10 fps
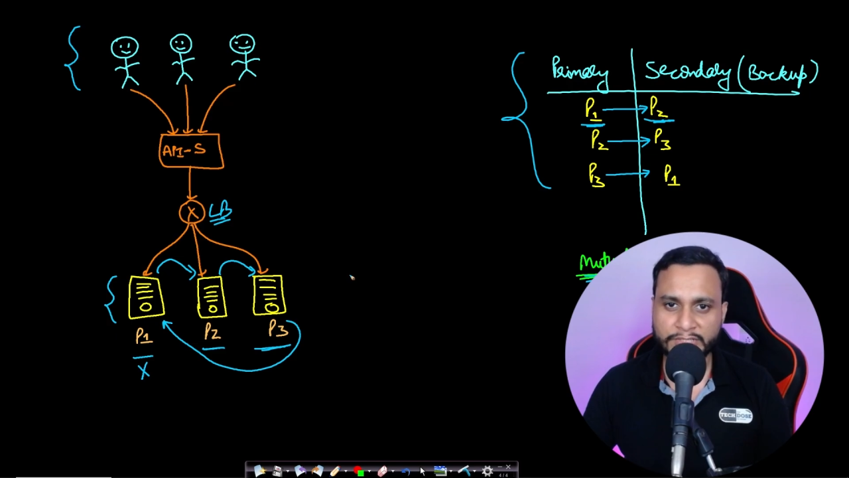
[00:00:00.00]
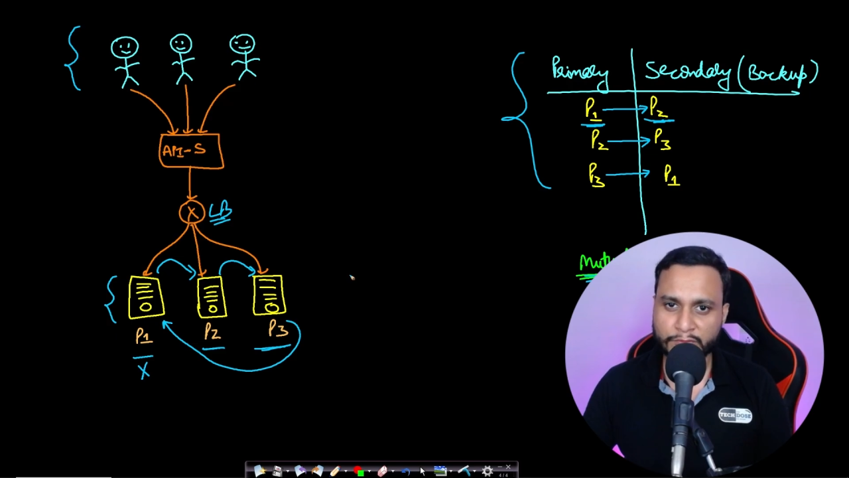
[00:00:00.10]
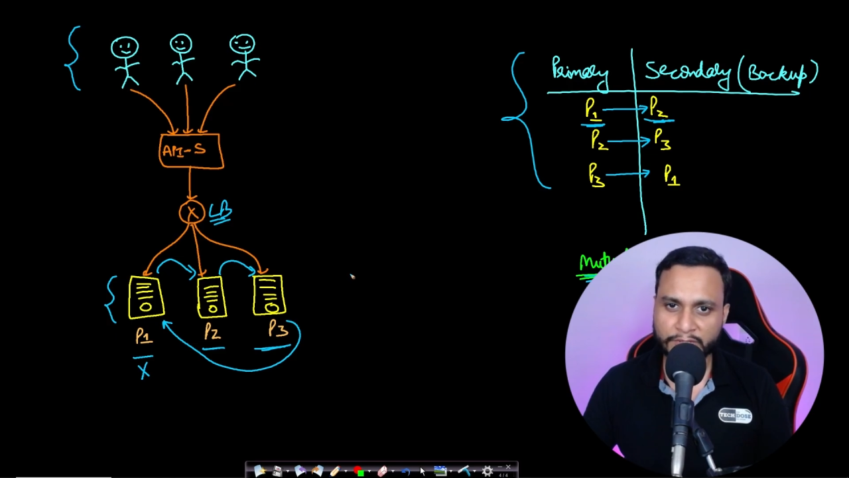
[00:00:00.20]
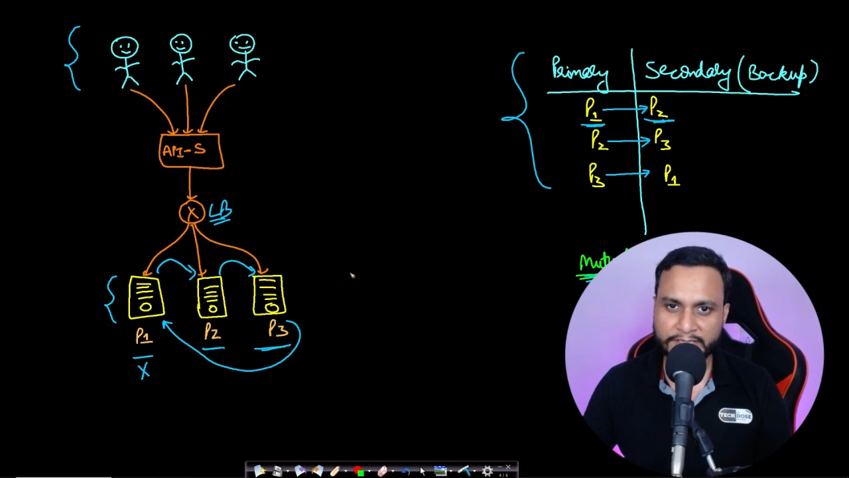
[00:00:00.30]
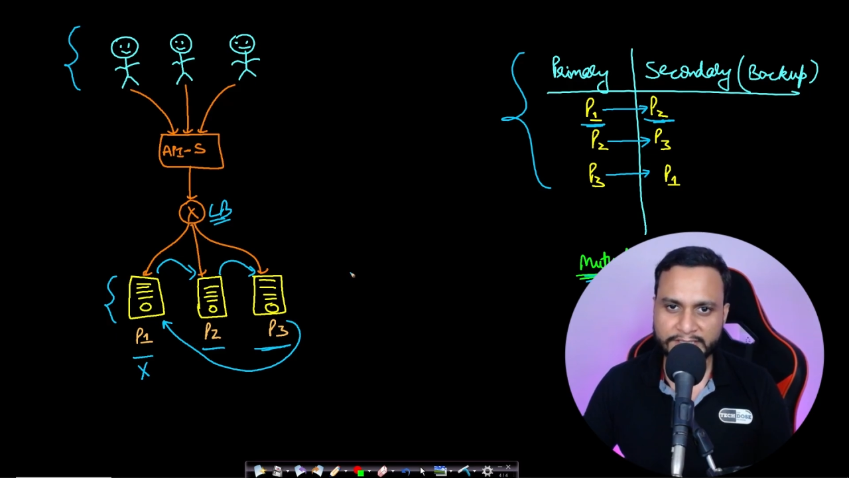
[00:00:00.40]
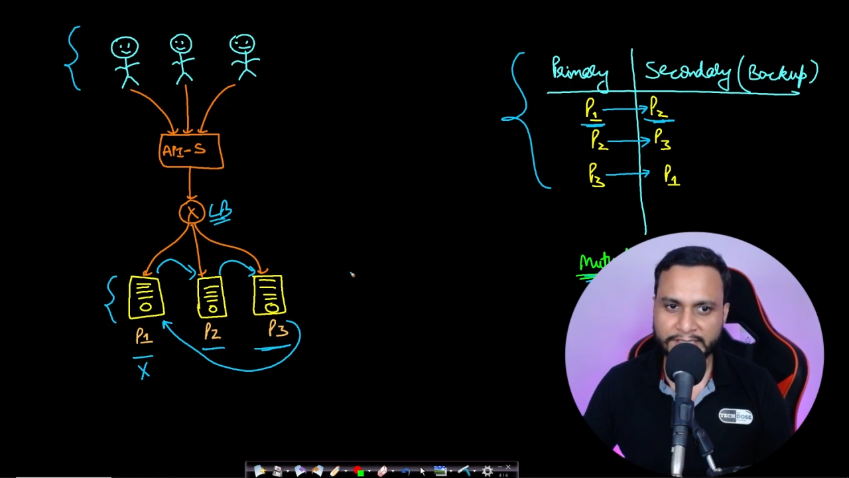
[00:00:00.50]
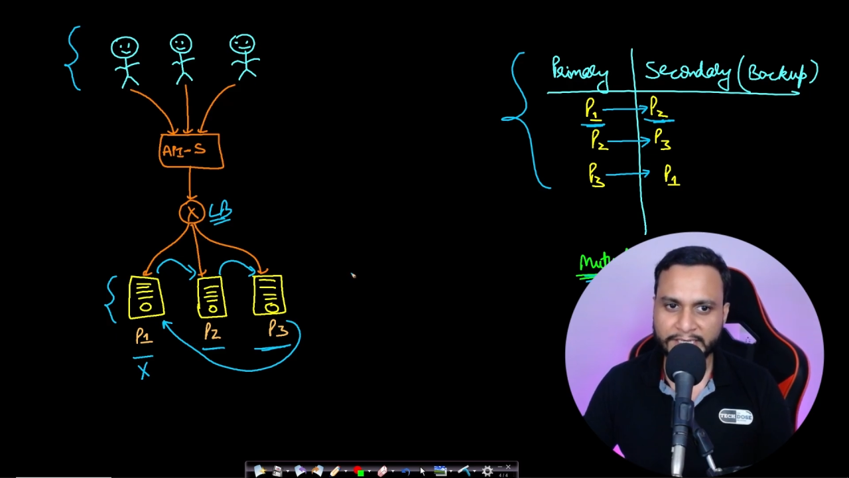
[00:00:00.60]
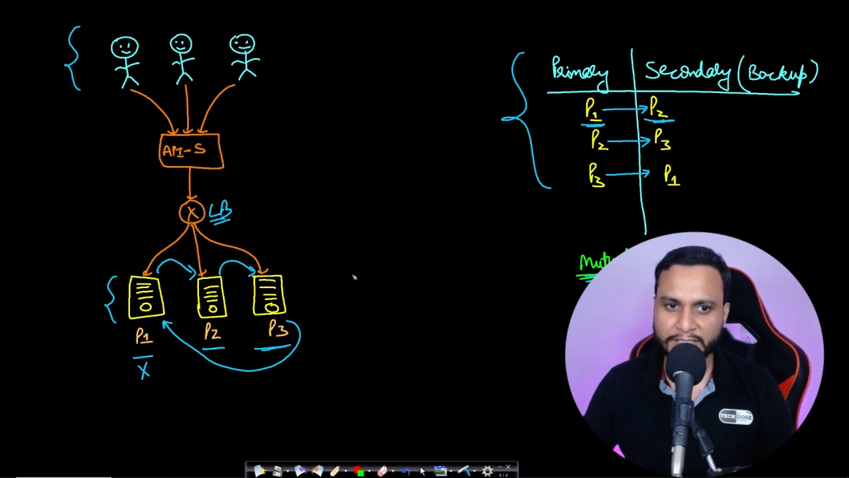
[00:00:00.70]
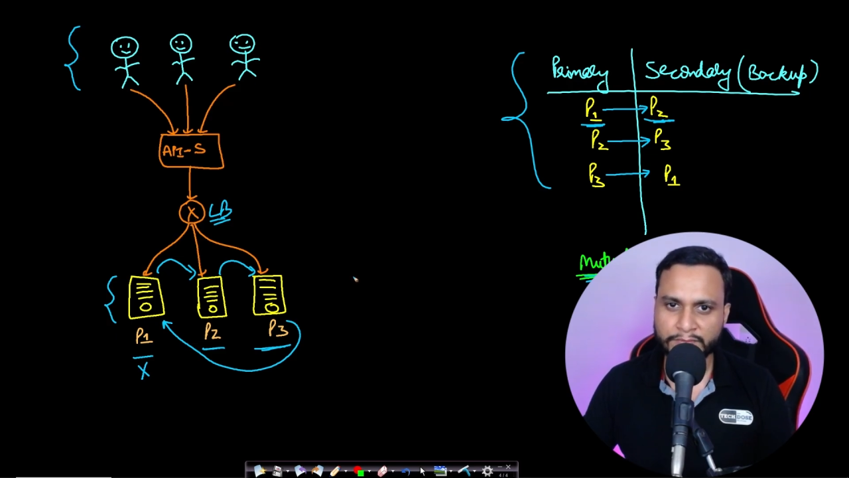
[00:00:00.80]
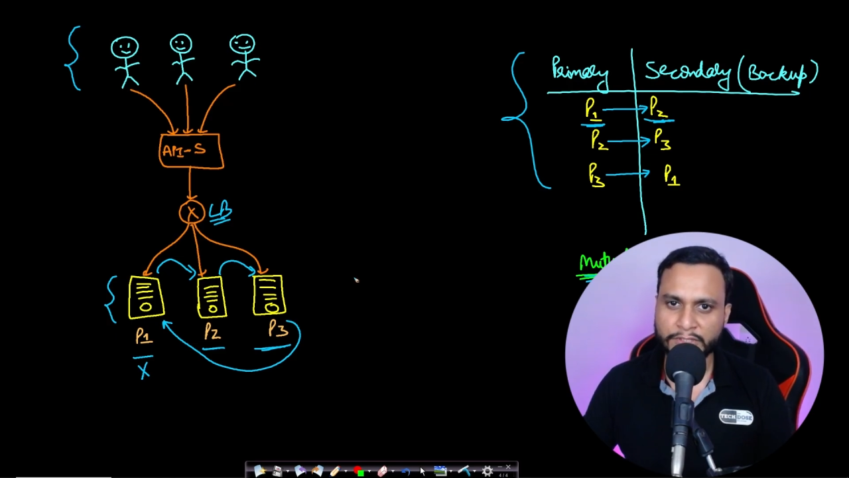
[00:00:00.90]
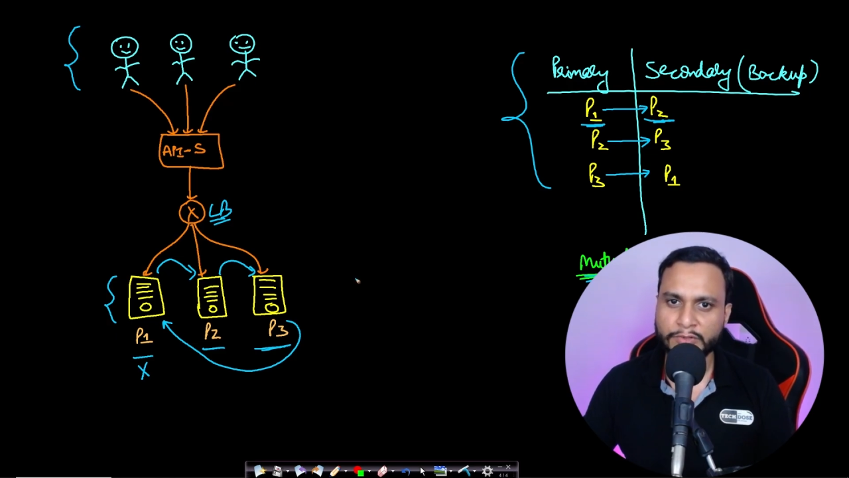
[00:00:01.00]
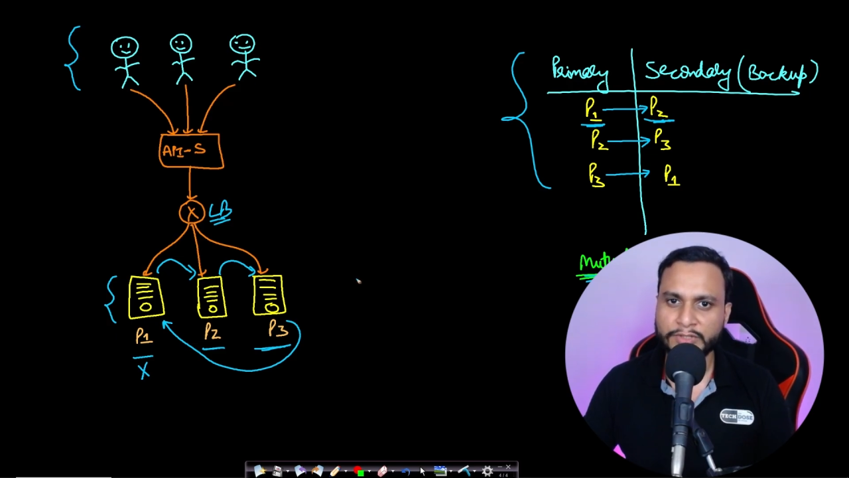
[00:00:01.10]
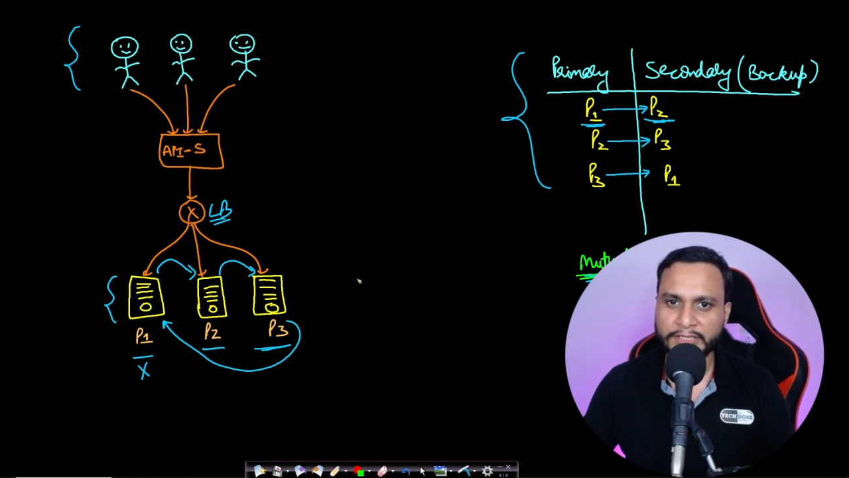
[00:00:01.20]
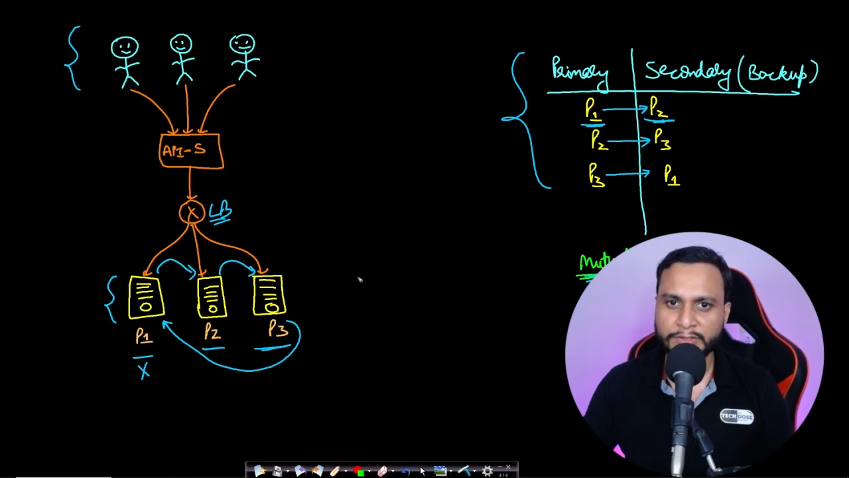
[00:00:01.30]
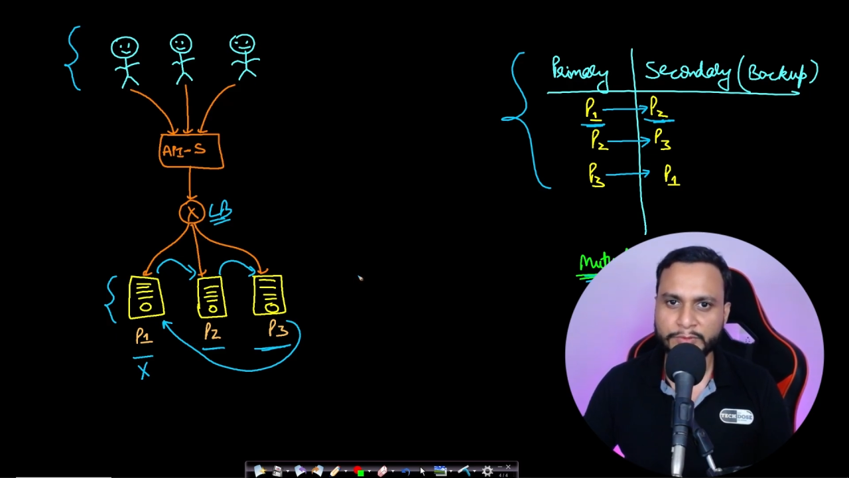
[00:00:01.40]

See you guys in the next video. Thank you.